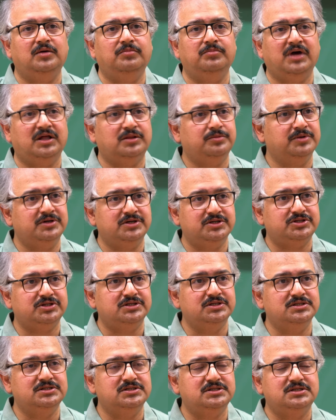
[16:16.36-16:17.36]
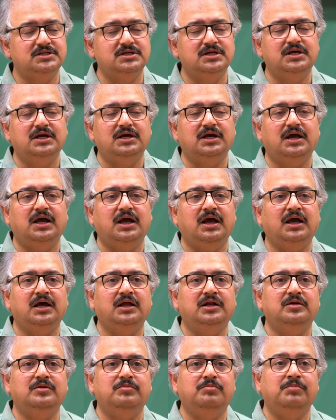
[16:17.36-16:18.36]
mathematicians
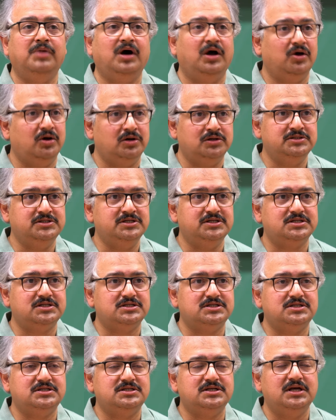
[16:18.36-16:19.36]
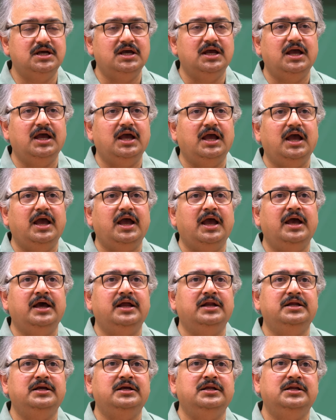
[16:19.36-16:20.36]
and biologists.
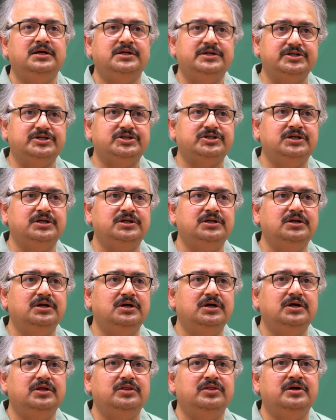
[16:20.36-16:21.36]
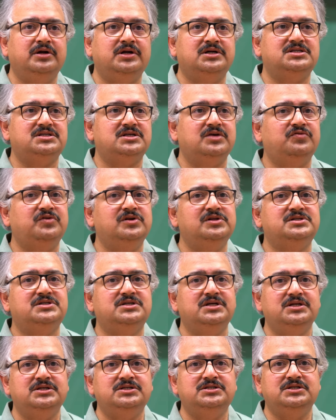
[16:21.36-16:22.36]
And in addition, there are several
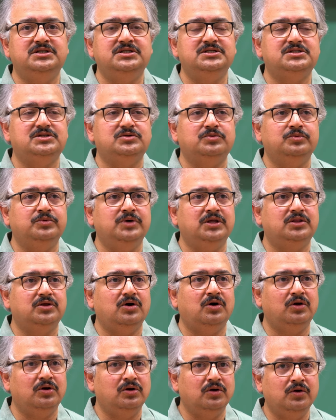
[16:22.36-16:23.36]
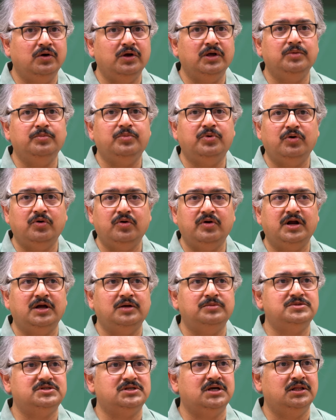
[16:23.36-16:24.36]
synergies with ongoing
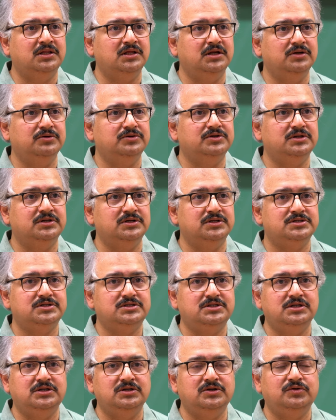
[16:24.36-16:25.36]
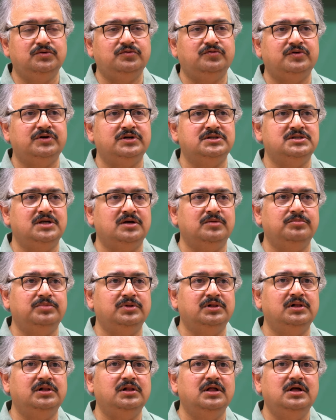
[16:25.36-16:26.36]
programs at the Newton Institute, for
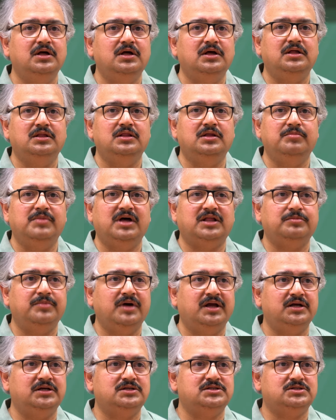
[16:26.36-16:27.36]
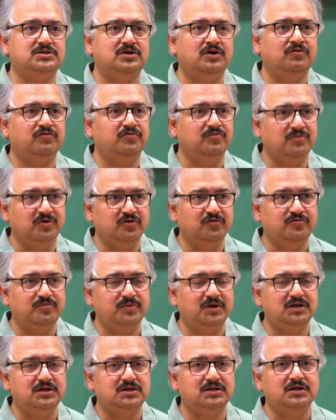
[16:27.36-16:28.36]
example, the mathematics of
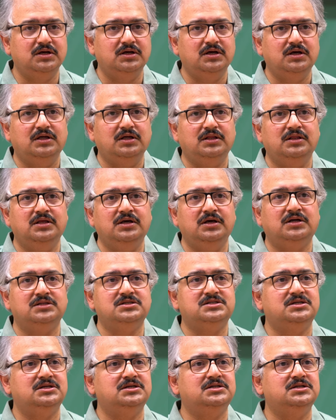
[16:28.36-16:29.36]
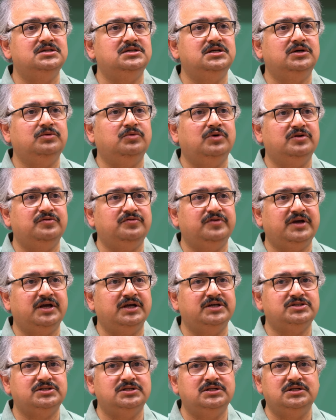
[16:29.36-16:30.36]
movement, the uncertainty
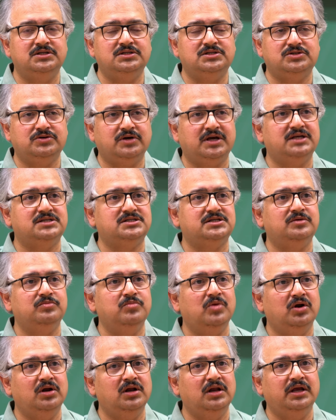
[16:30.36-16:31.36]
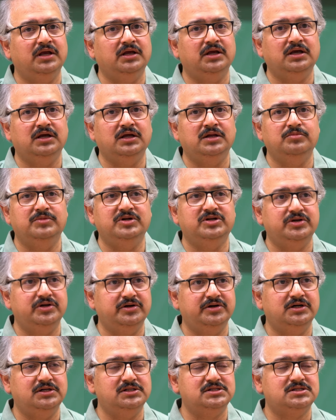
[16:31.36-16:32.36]
quantification and stochastic modeling in
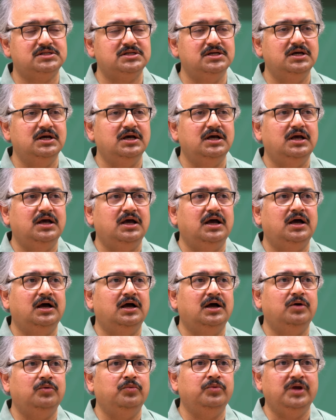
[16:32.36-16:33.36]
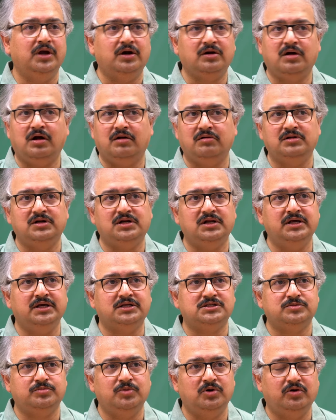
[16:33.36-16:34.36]
materials. We are currently
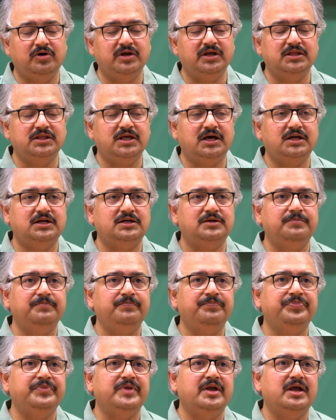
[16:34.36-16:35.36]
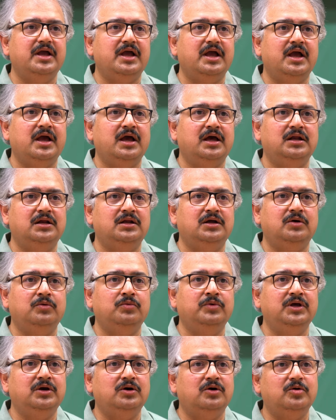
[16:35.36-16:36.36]
exploring that, and
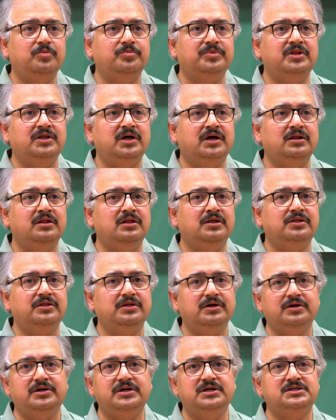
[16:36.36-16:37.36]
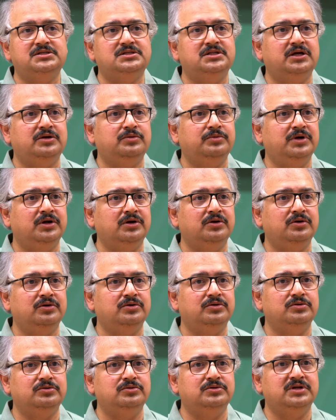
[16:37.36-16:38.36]
we hope that the theories that we are going
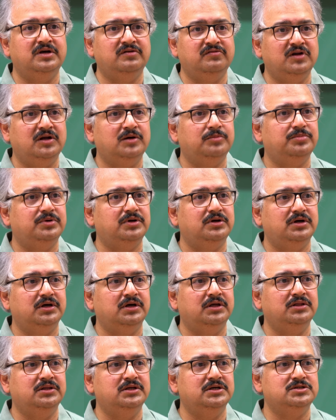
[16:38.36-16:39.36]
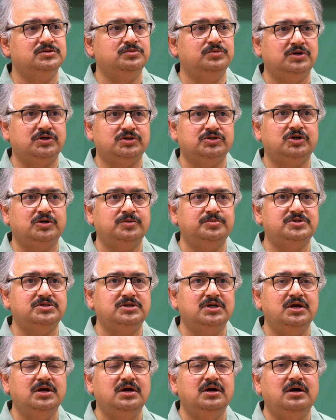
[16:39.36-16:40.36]
to develop in these workshops
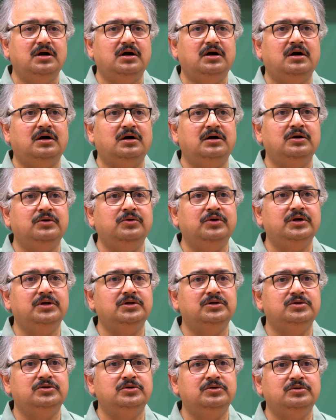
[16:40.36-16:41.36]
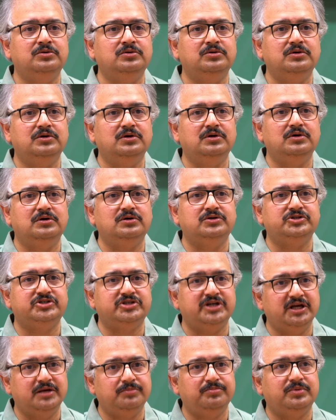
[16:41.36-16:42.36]
are going to
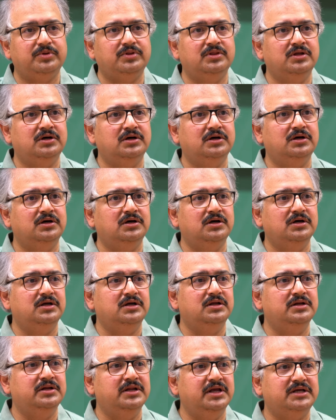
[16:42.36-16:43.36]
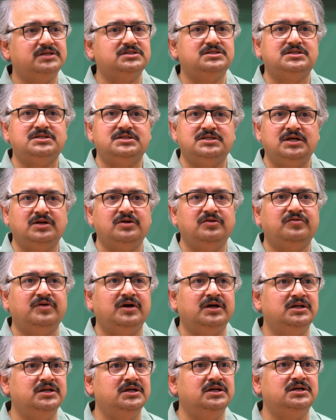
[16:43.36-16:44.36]
shape the next set of
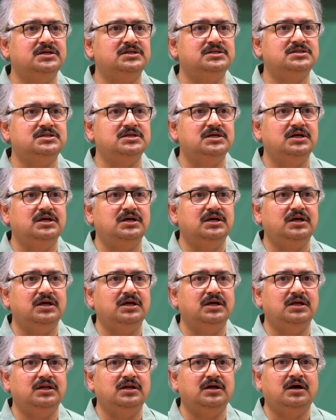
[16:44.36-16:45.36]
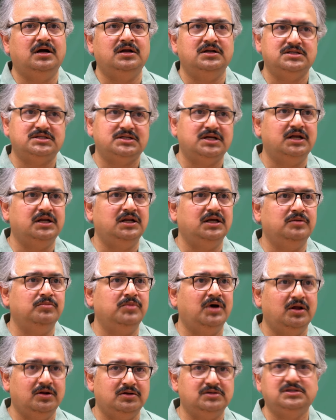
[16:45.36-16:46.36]
ideas in understanding
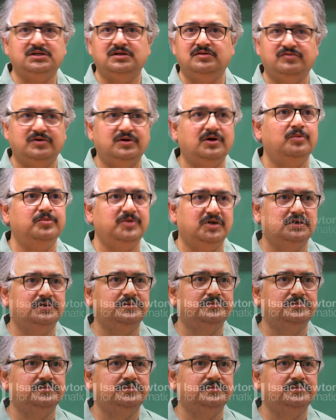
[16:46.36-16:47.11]
biological phenomena.